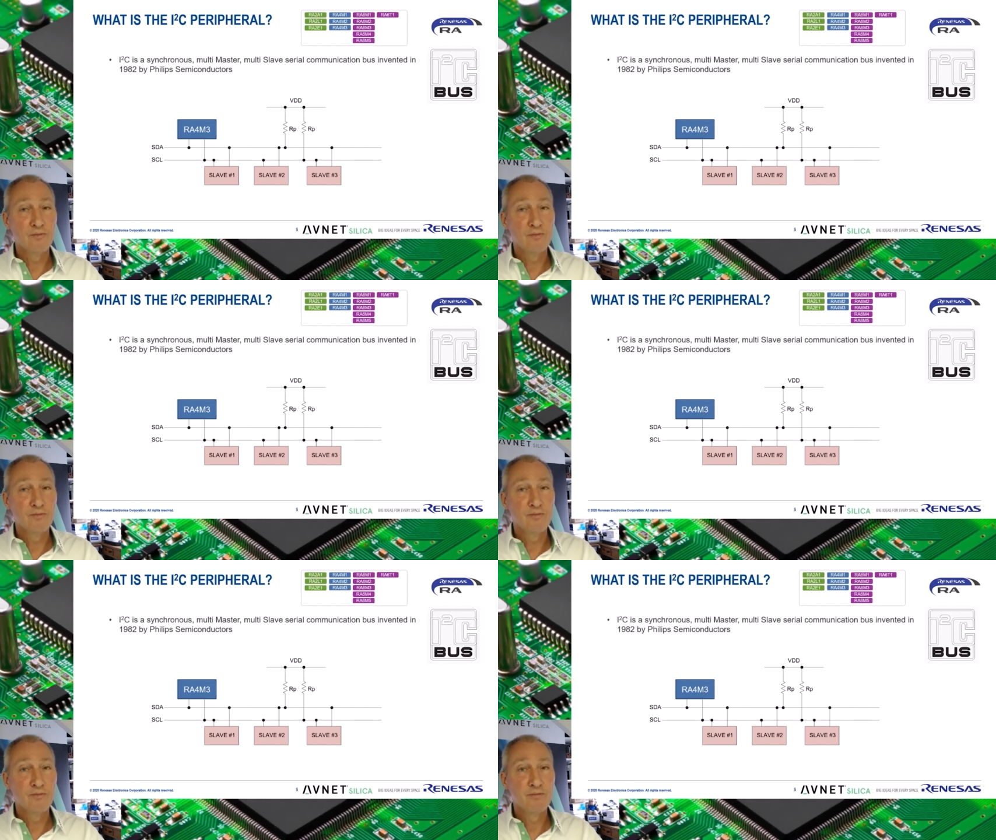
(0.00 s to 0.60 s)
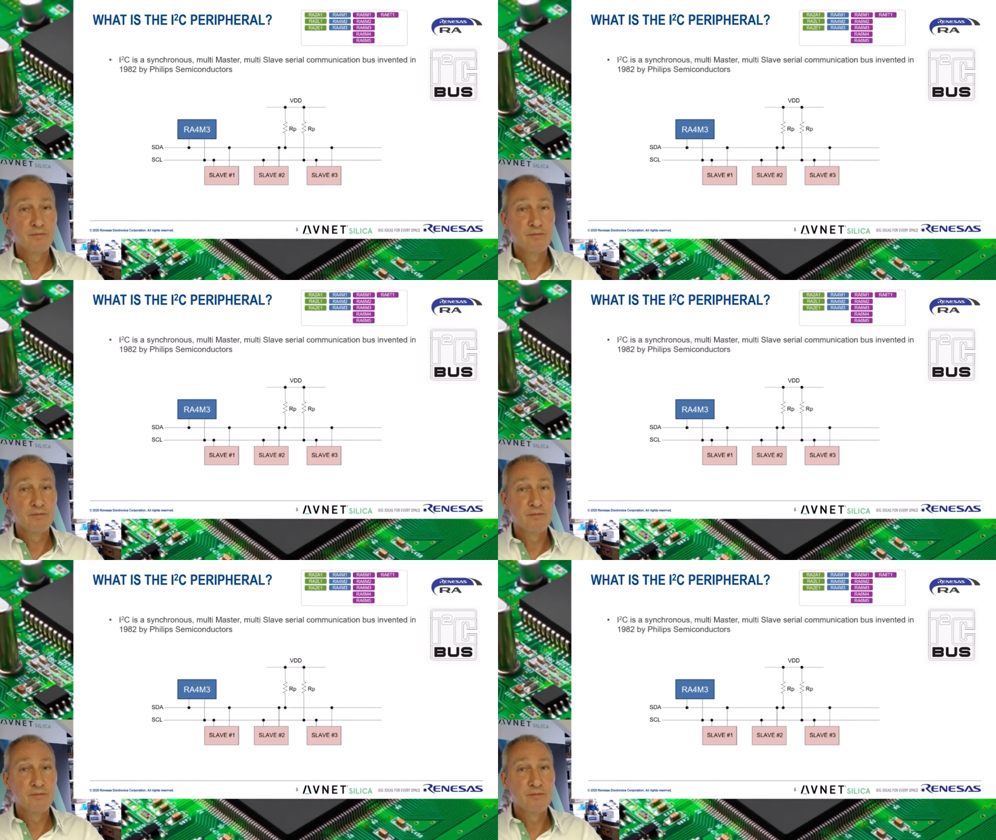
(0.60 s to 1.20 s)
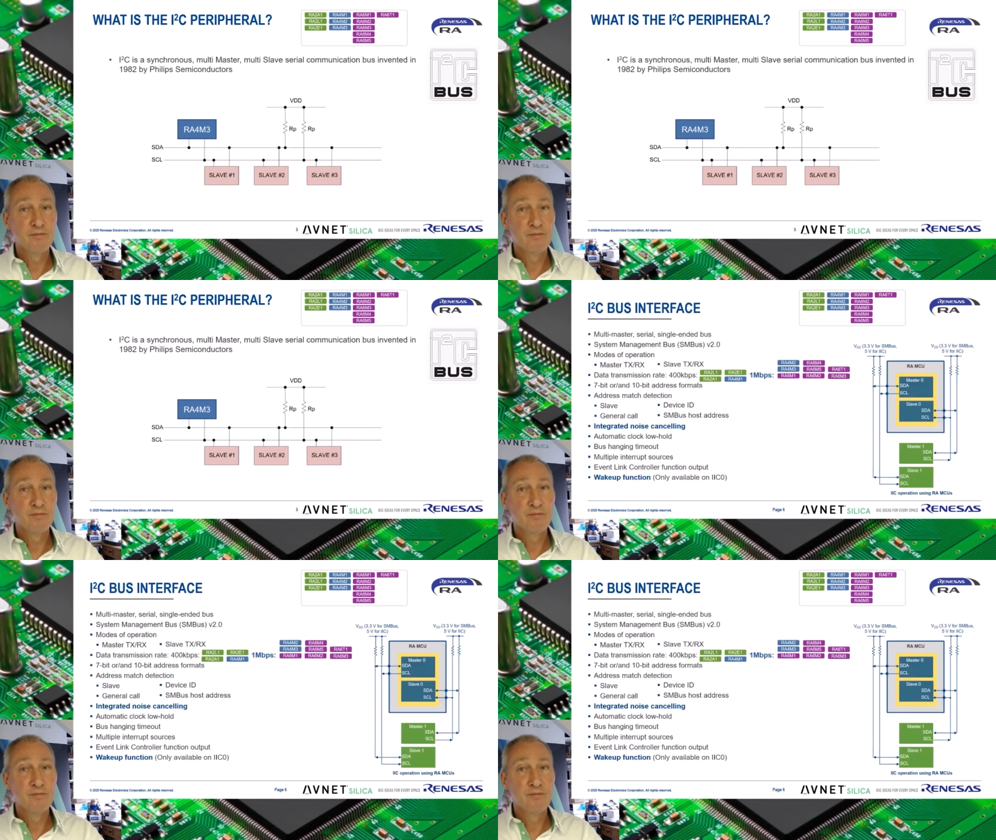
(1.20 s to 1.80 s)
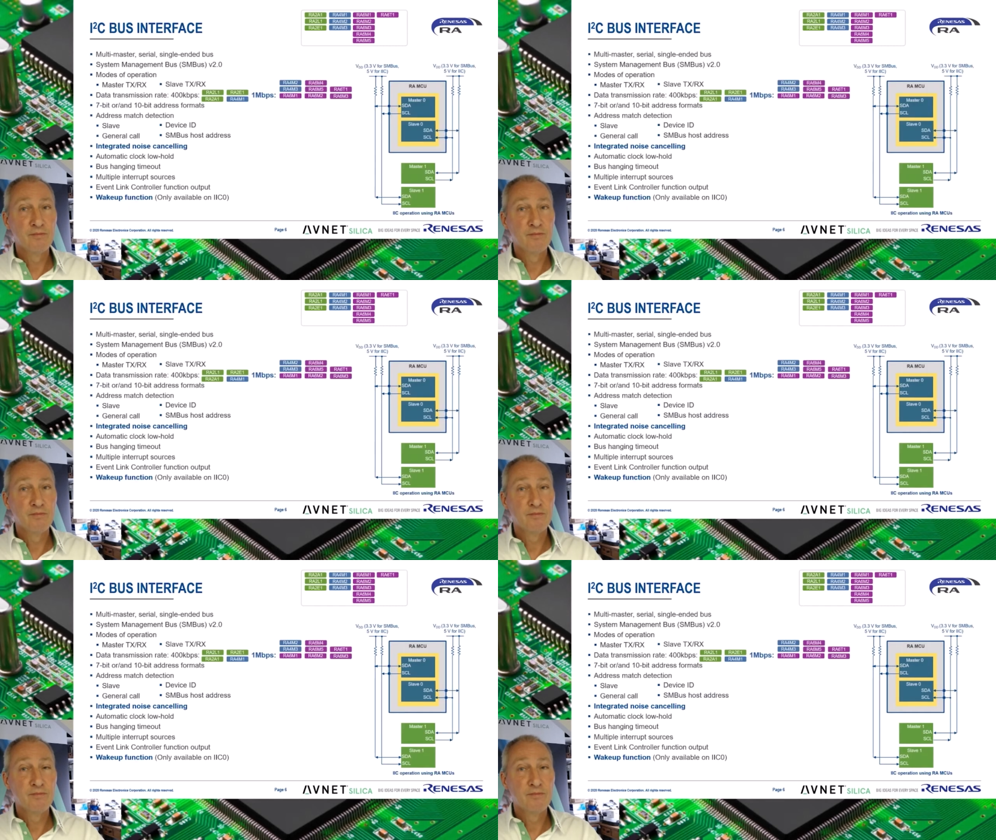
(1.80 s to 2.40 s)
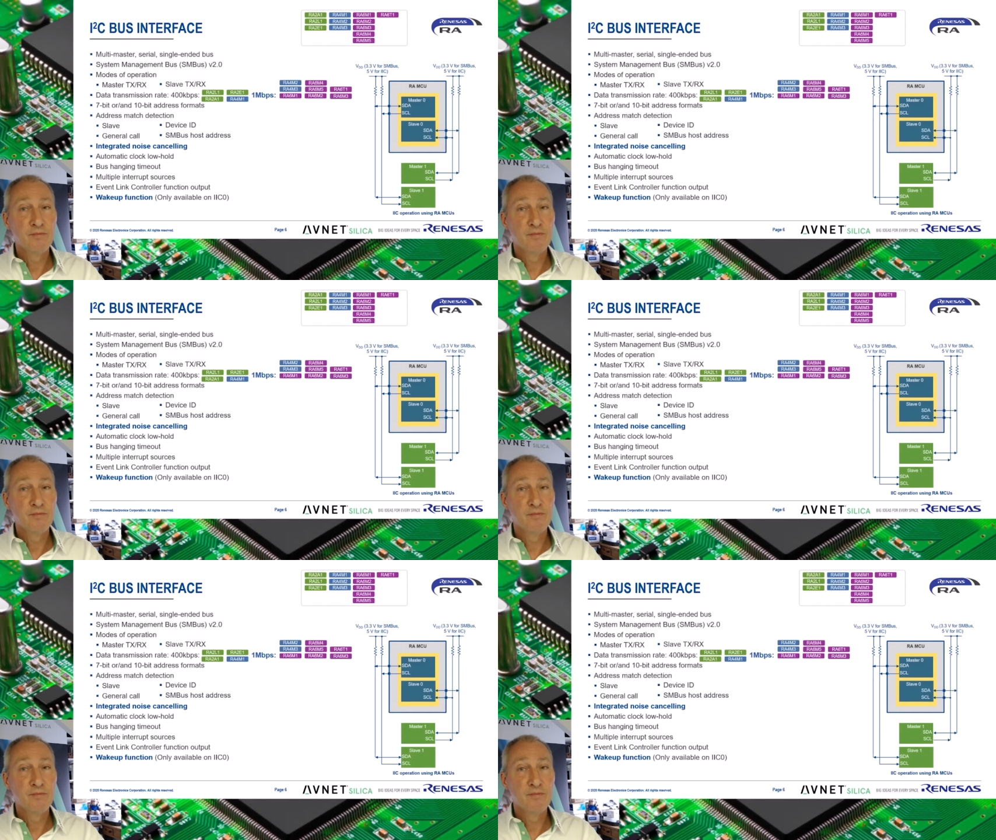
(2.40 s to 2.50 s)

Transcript: (no one is talking)